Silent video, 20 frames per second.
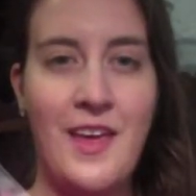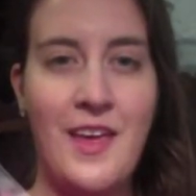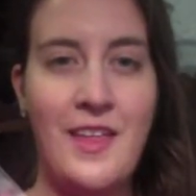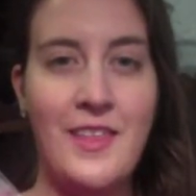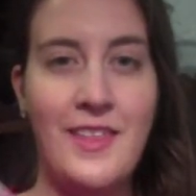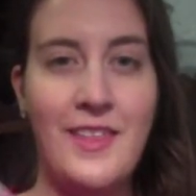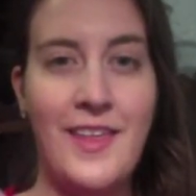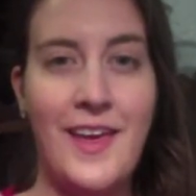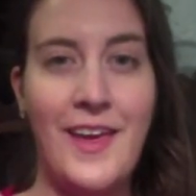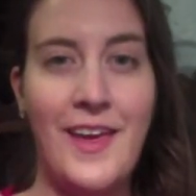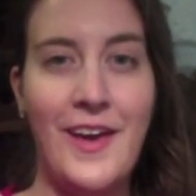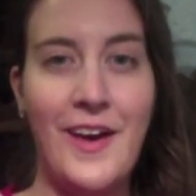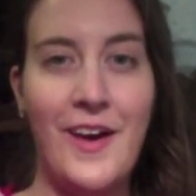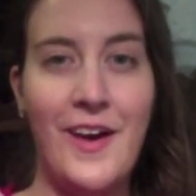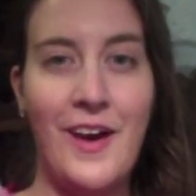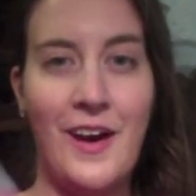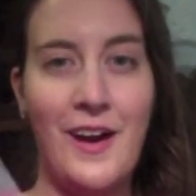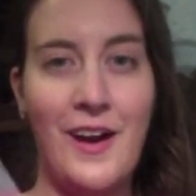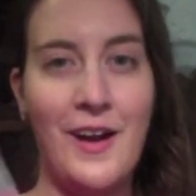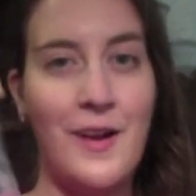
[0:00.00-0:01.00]
they
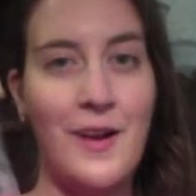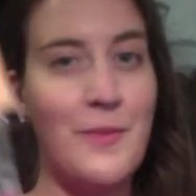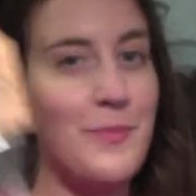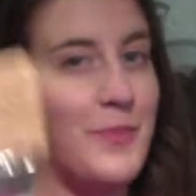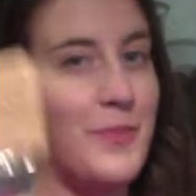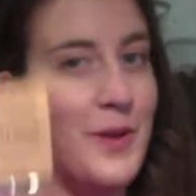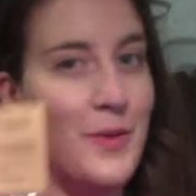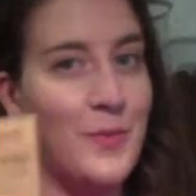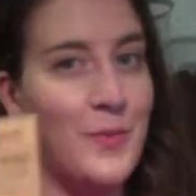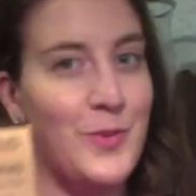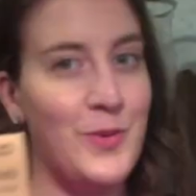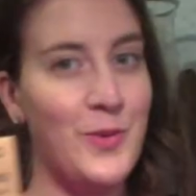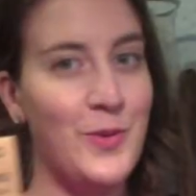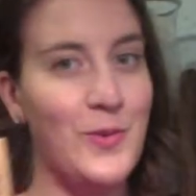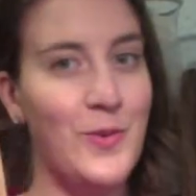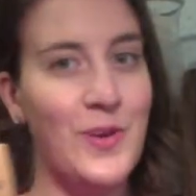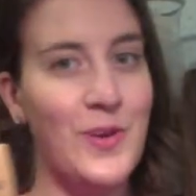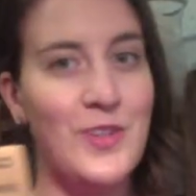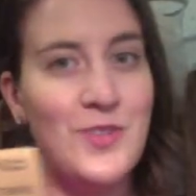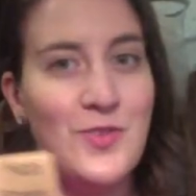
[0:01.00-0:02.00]
are
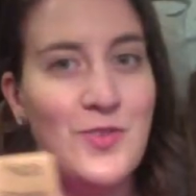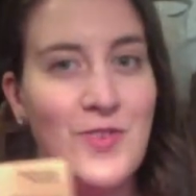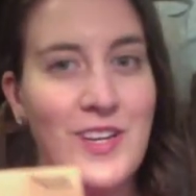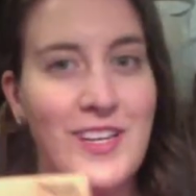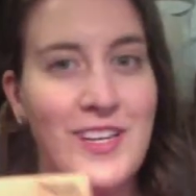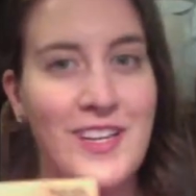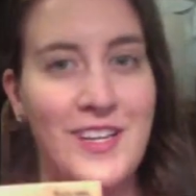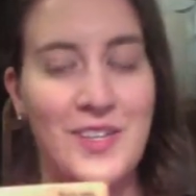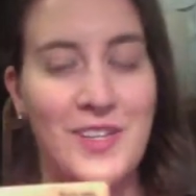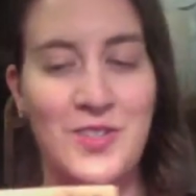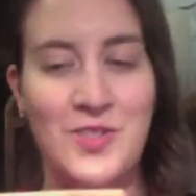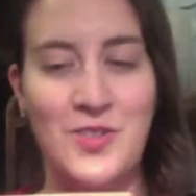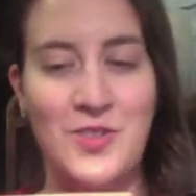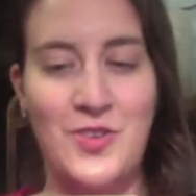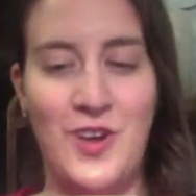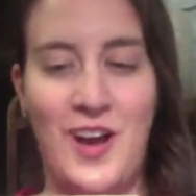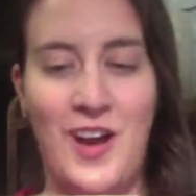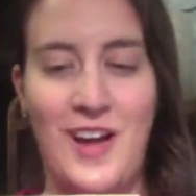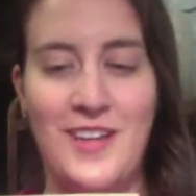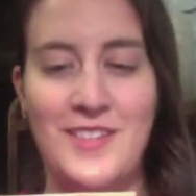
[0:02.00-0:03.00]
bamboo drinking
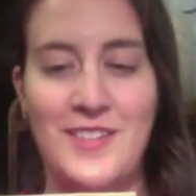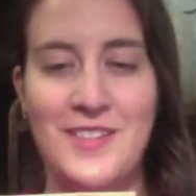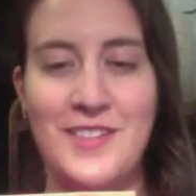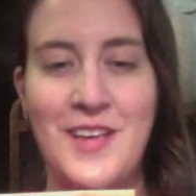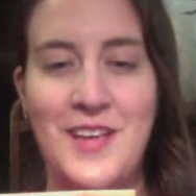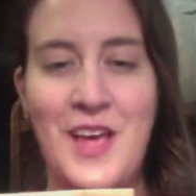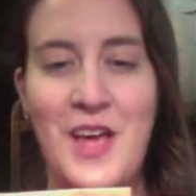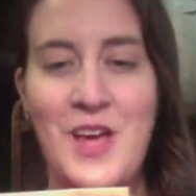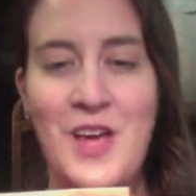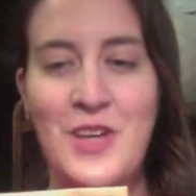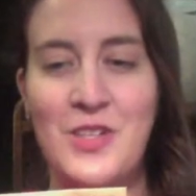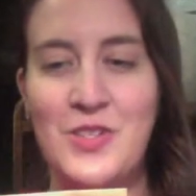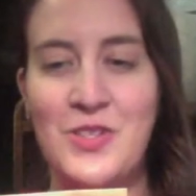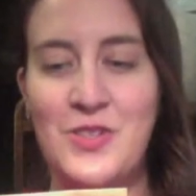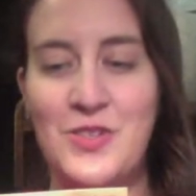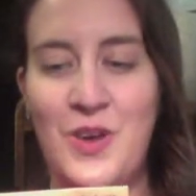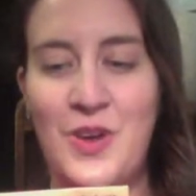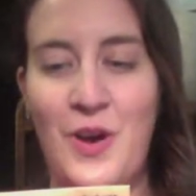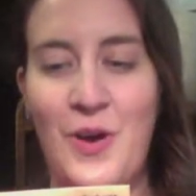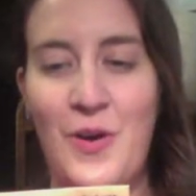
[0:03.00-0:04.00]
straws.
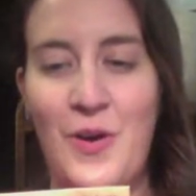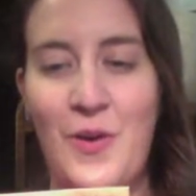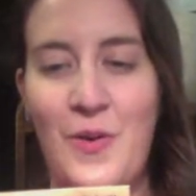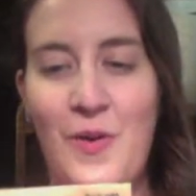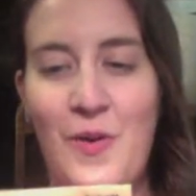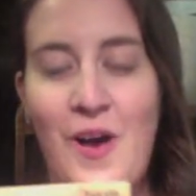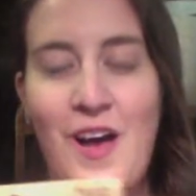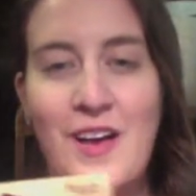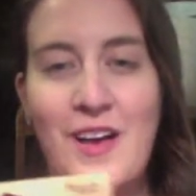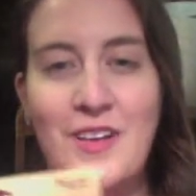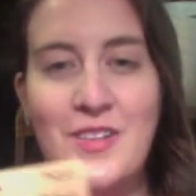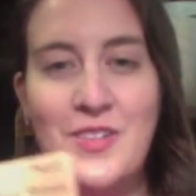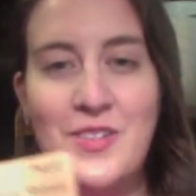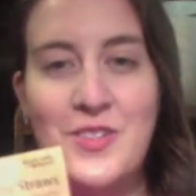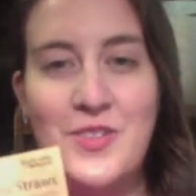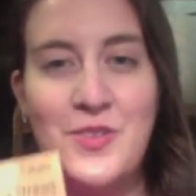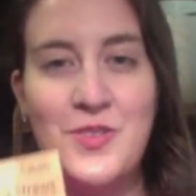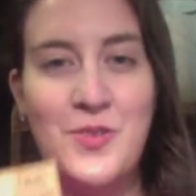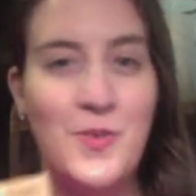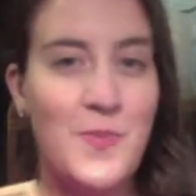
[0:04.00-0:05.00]
So
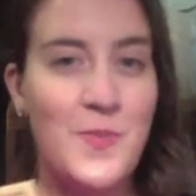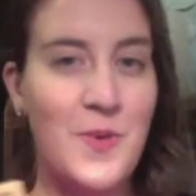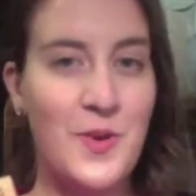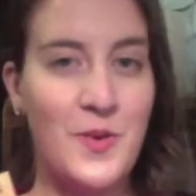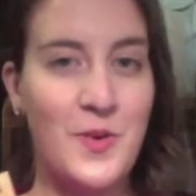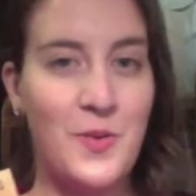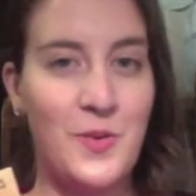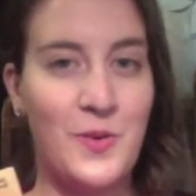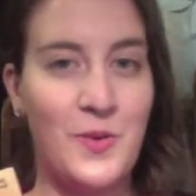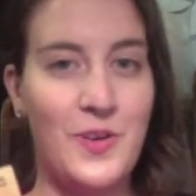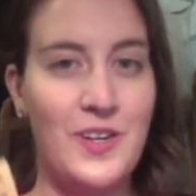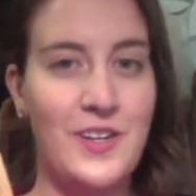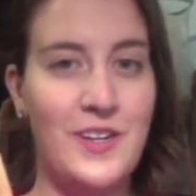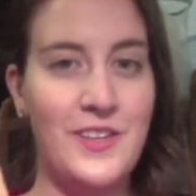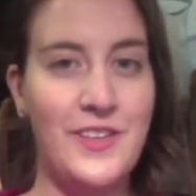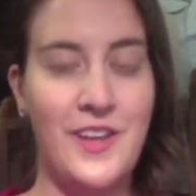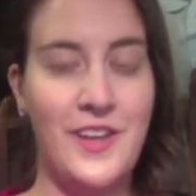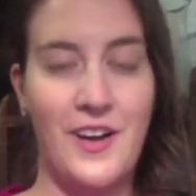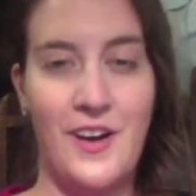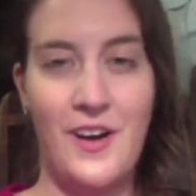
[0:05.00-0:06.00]
super cool.
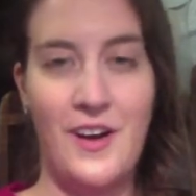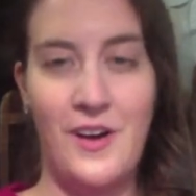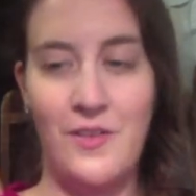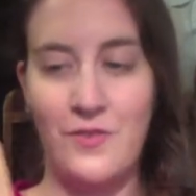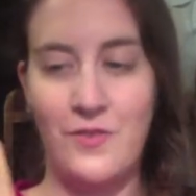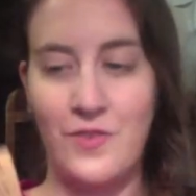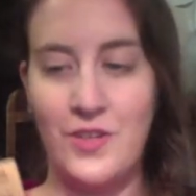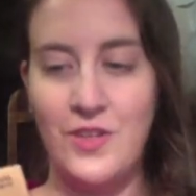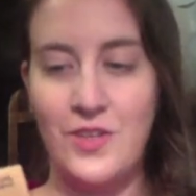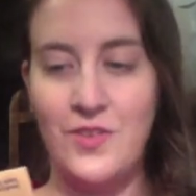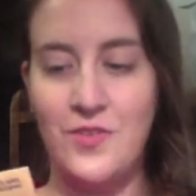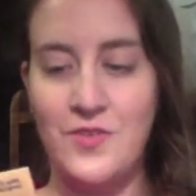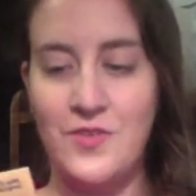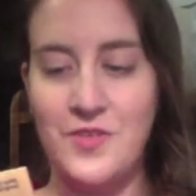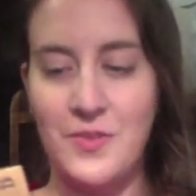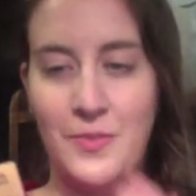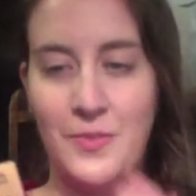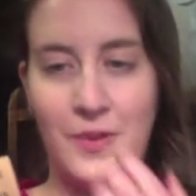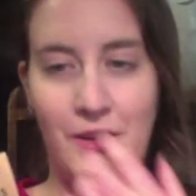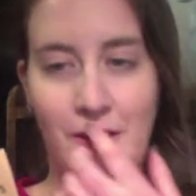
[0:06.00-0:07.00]
They're all
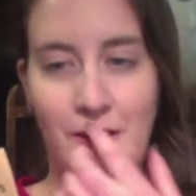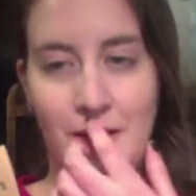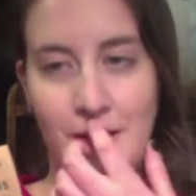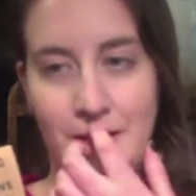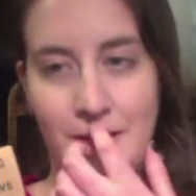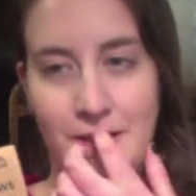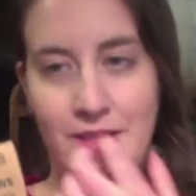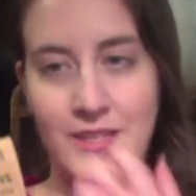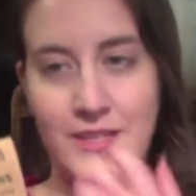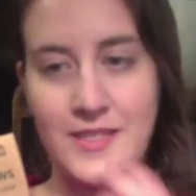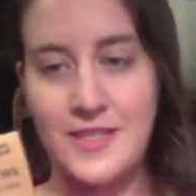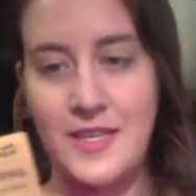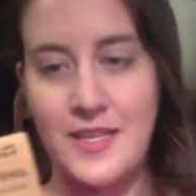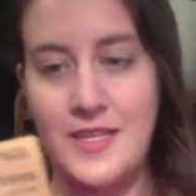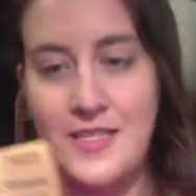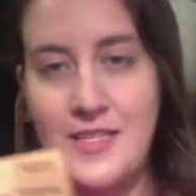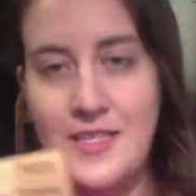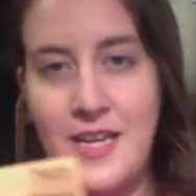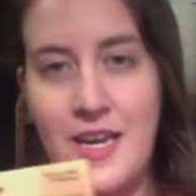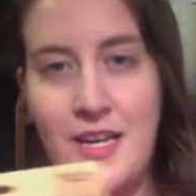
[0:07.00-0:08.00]
reusable. This
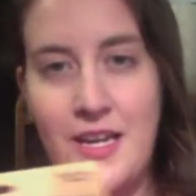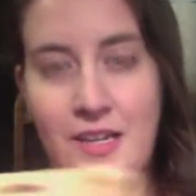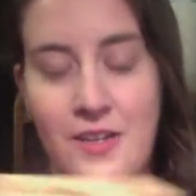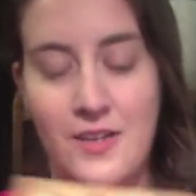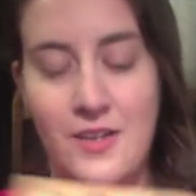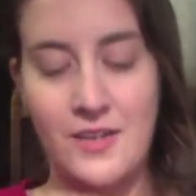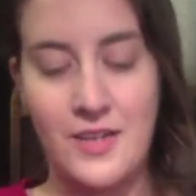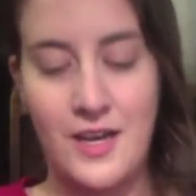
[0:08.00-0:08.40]
package